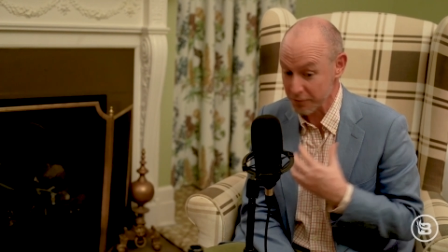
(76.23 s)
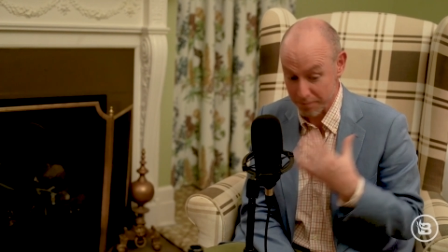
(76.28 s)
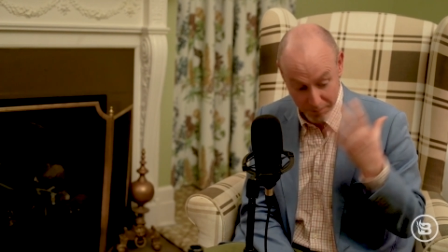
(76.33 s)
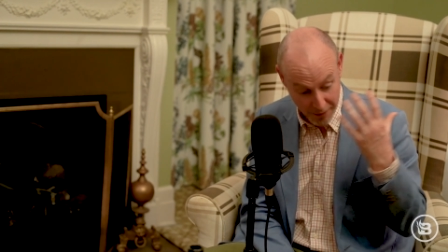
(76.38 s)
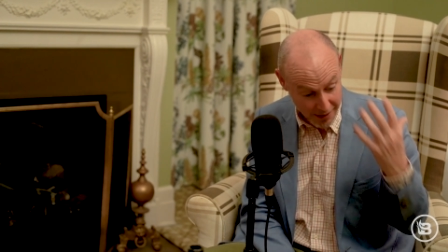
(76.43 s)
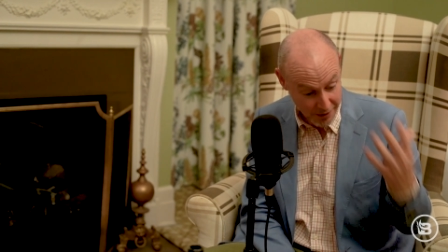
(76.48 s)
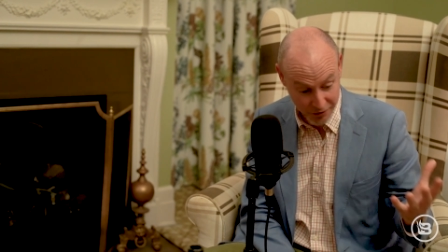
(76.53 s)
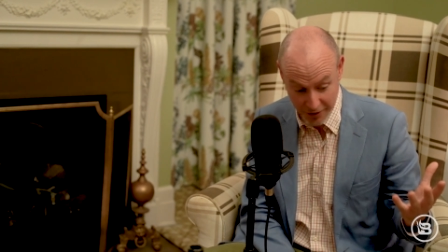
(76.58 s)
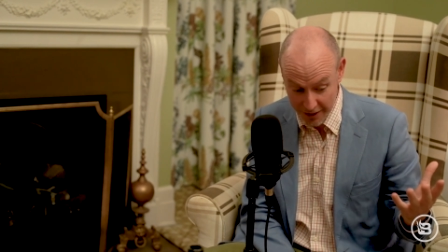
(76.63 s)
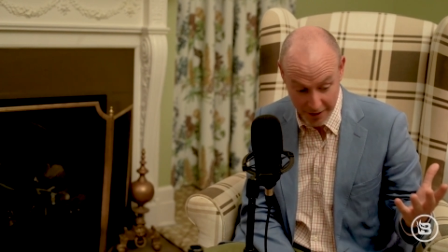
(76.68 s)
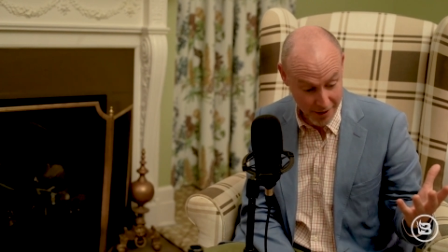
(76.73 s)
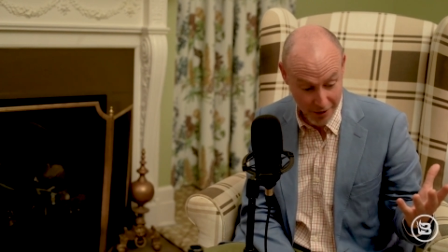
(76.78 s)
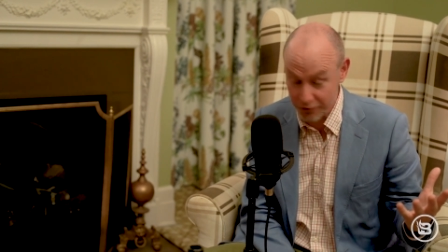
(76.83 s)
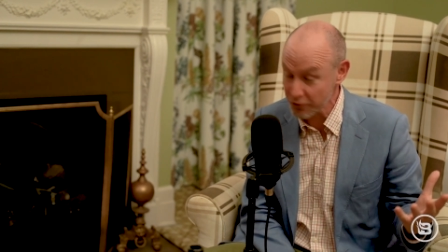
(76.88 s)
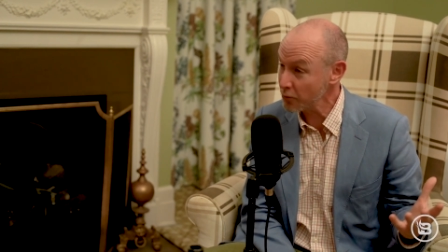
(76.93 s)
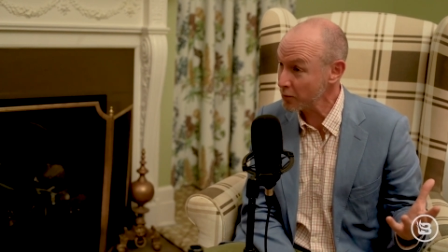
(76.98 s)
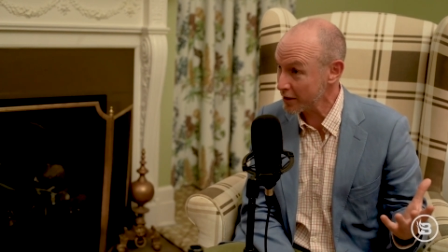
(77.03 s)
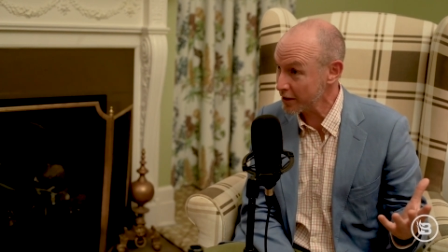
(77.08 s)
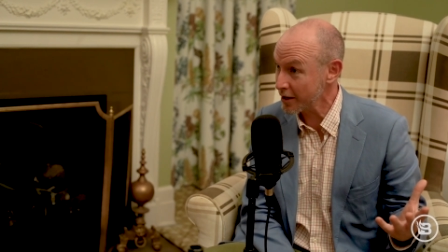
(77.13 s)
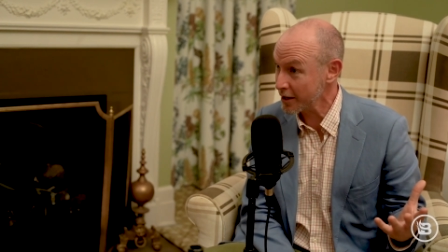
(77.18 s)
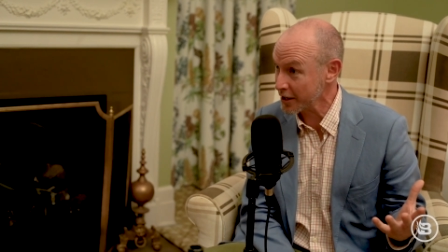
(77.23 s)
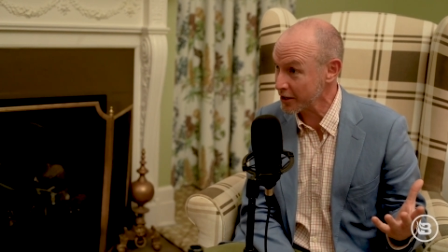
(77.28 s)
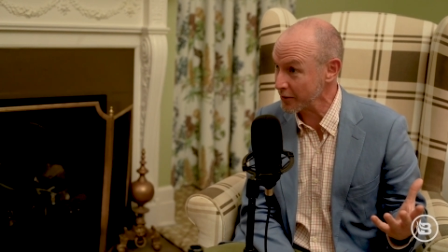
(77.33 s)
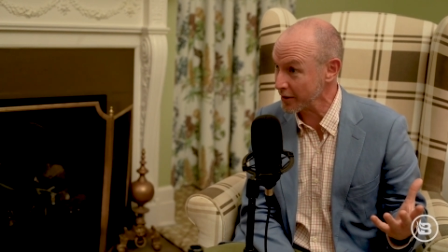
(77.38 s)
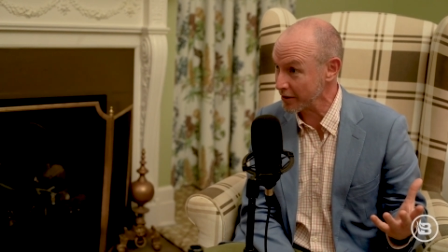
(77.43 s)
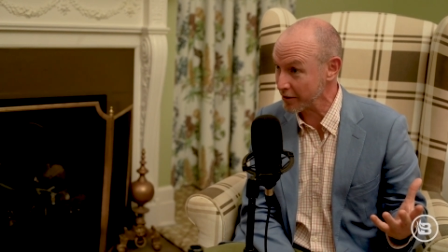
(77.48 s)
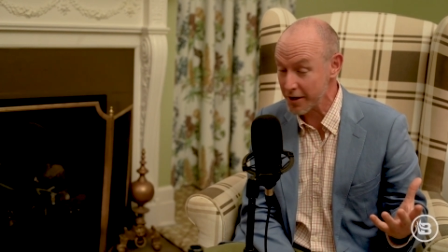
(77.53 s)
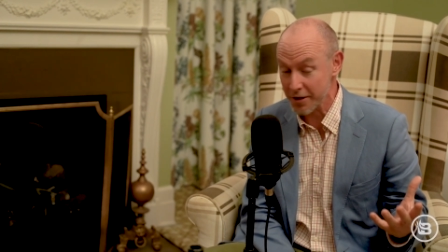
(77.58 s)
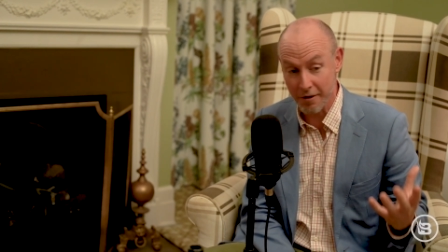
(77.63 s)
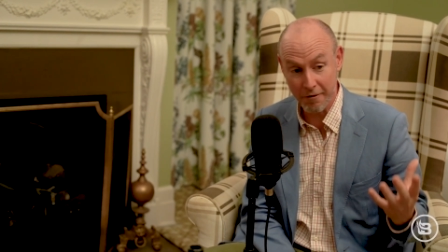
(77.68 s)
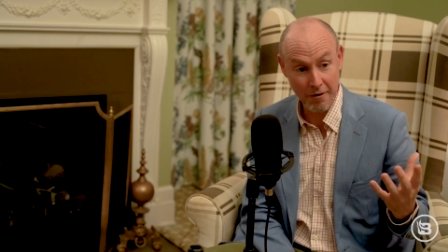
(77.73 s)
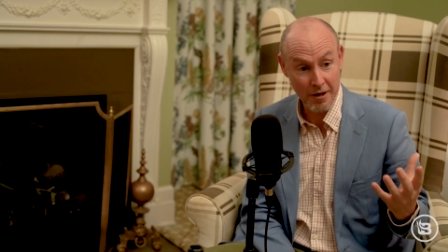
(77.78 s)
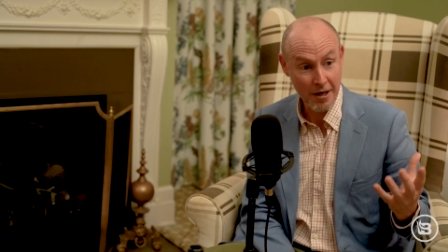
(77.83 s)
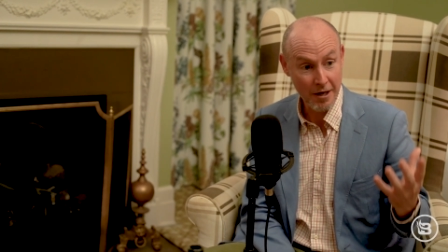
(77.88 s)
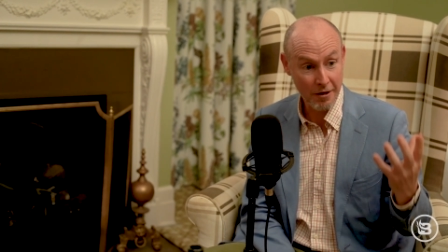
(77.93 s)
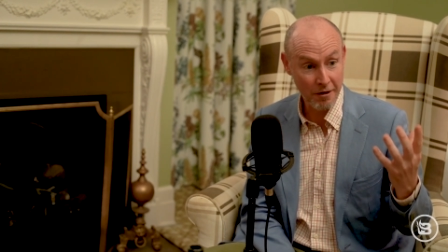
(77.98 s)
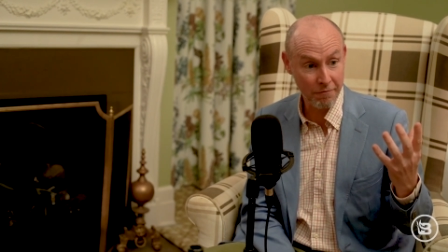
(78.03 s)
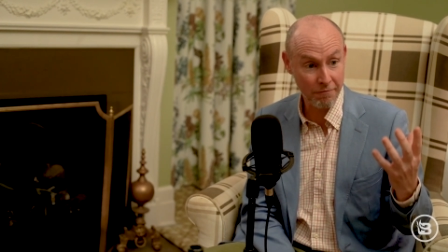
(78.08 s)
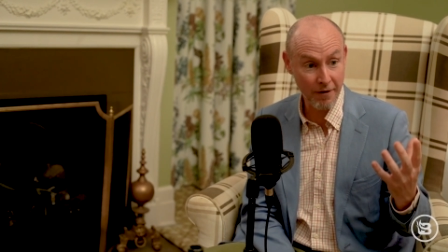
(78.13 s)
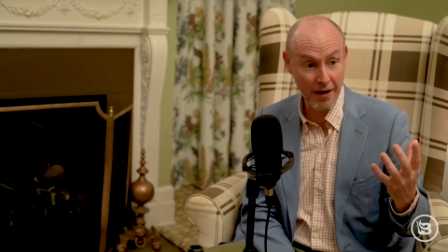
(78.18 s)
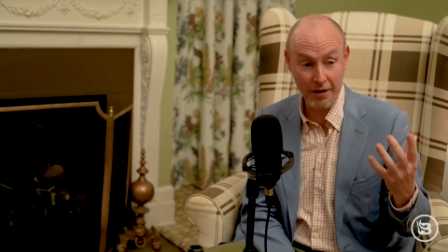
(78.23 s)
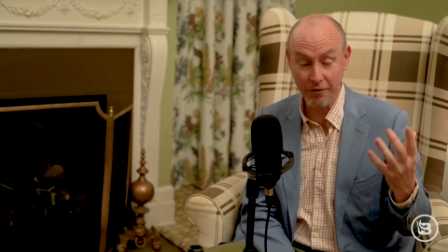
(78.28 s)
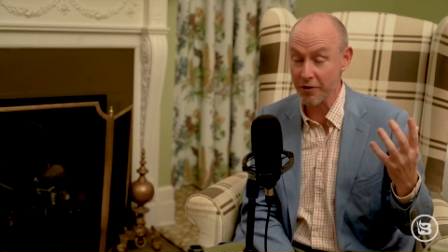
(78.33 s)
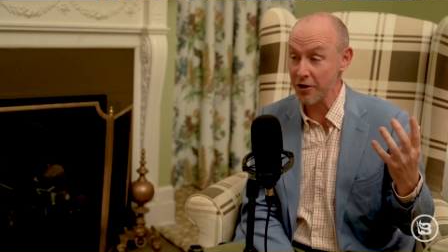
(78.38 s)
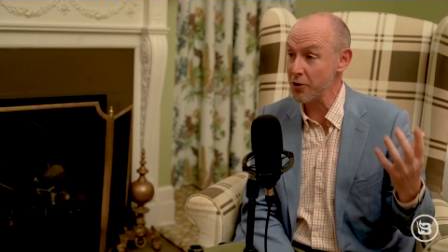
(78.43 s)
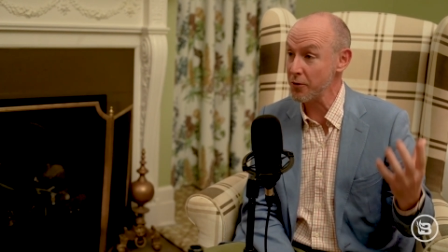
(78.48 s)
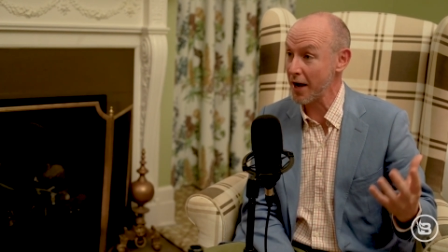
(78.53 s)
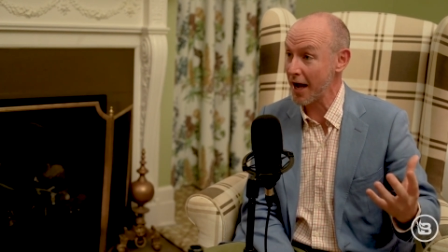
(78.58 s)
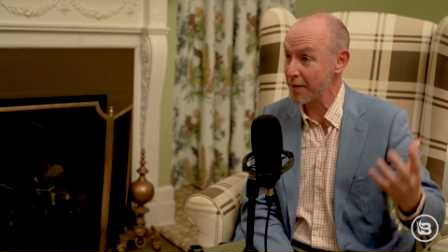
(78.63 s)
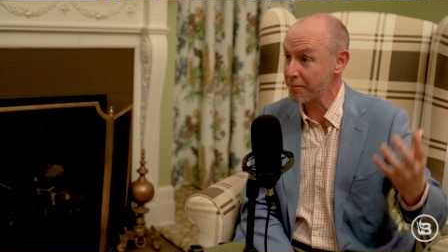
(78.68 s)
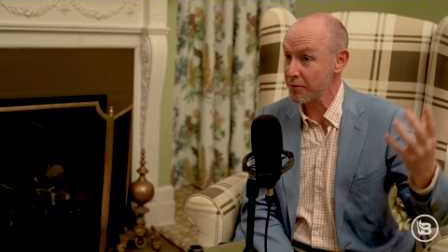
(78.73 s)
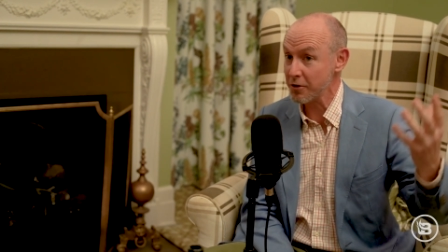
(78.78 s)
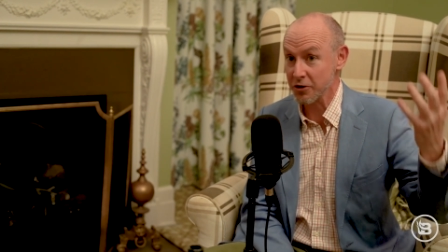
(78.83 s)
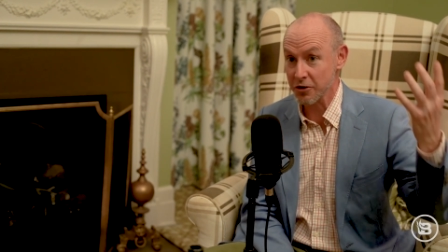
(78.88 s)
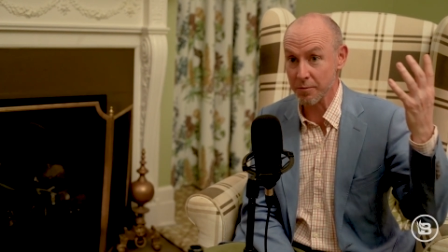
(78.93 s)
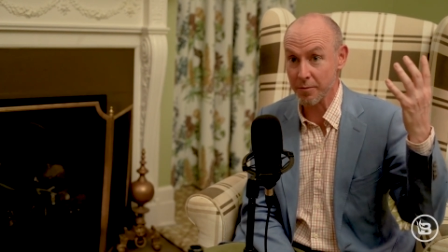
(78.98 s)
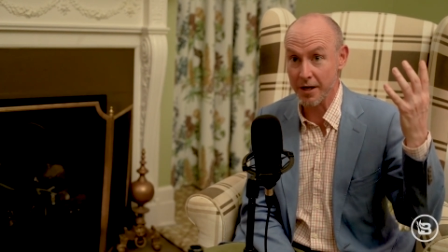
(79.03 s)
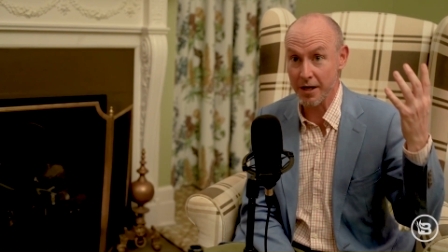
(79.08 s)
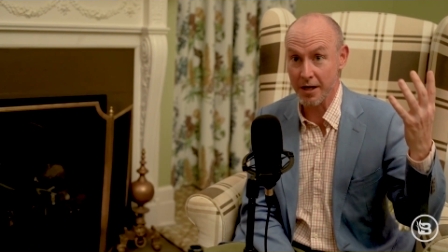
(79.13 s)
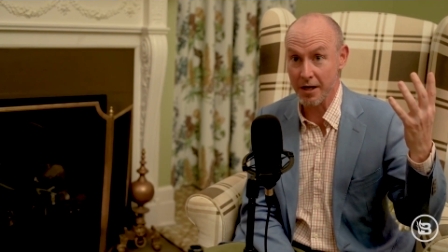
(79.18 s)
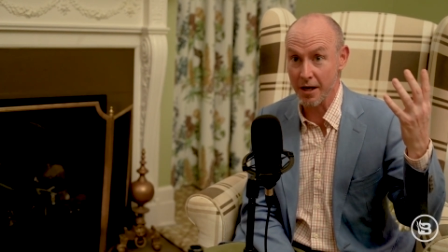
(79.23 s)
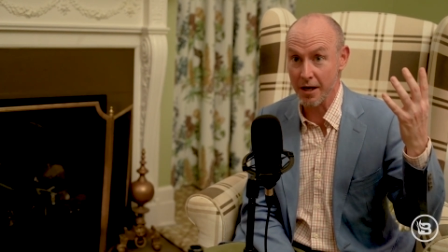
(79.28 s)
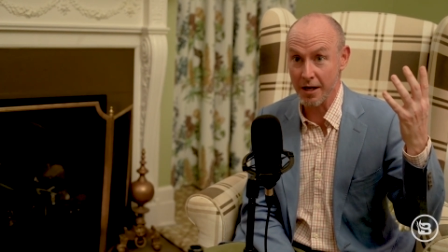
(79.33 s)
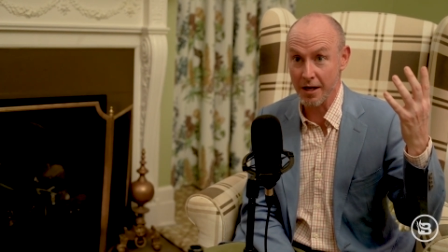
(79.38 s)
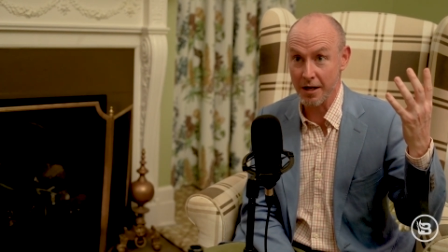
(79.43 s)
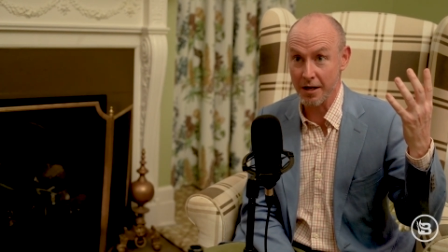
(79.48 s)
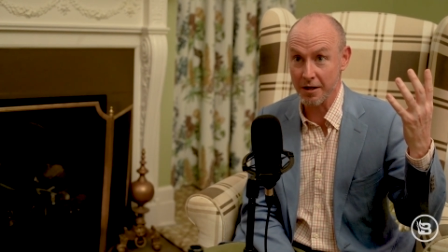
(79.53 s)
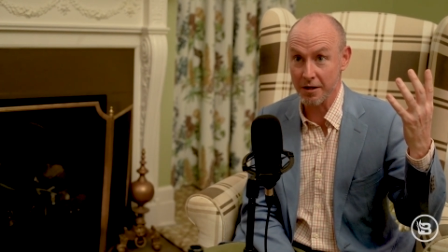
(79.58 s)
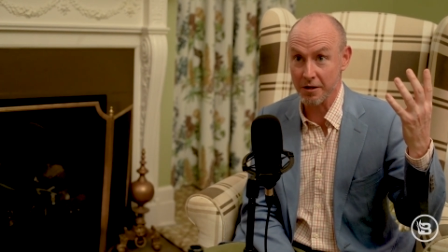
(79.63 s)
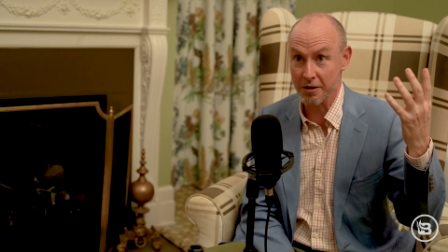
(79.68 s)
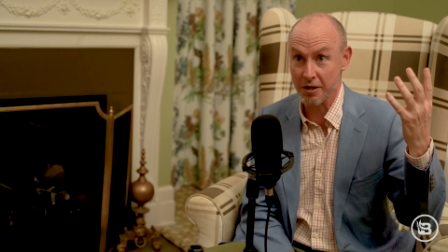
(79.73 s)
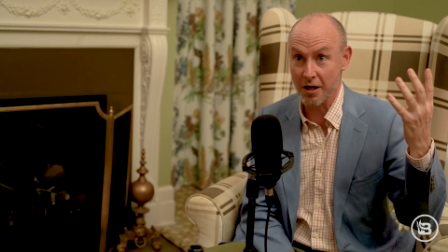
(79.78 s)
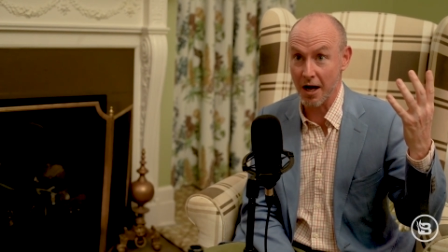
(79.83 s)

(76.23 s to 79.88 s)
Basically, that's all we're arguing, right? The, the fact that you happen to be a, a,